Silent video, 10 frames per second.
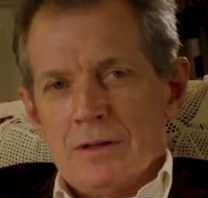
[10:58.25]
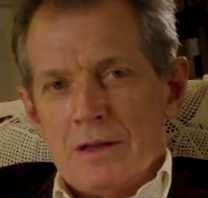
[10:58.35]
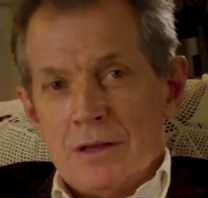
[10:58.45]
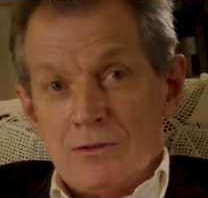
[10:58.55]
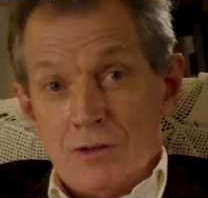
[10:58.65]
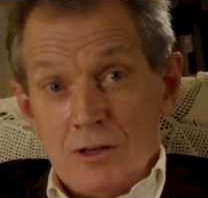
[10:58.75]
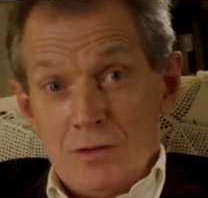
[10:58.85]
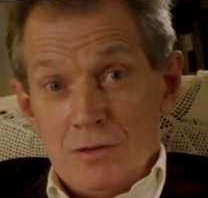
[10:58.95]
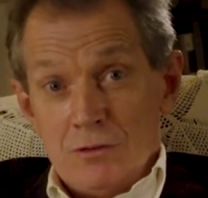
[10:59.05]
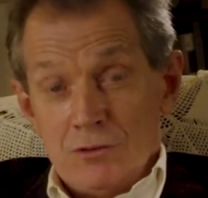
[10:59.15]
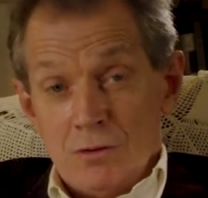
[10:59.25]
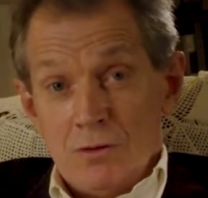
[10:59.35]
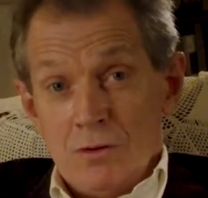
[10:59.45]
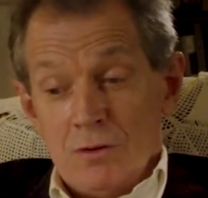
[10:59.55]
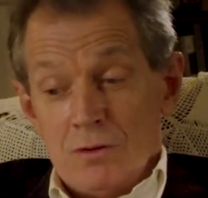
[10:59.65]
as she
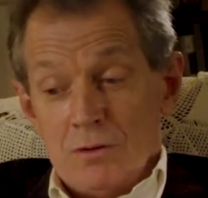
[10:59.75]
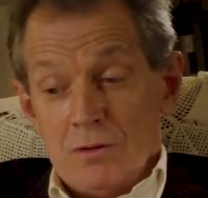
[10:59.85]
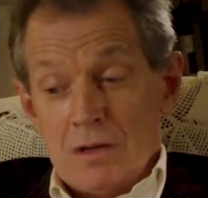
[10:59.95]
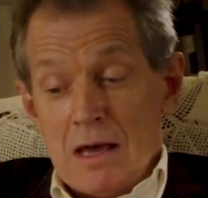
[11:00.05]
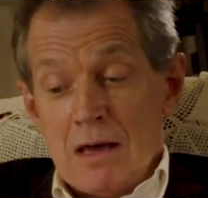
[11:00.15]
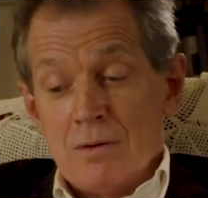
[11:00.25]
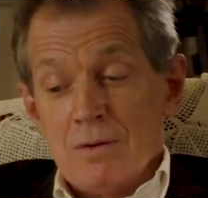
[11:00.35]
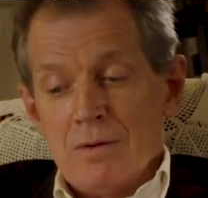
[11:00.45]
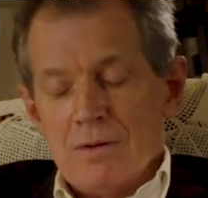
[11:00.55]
should look now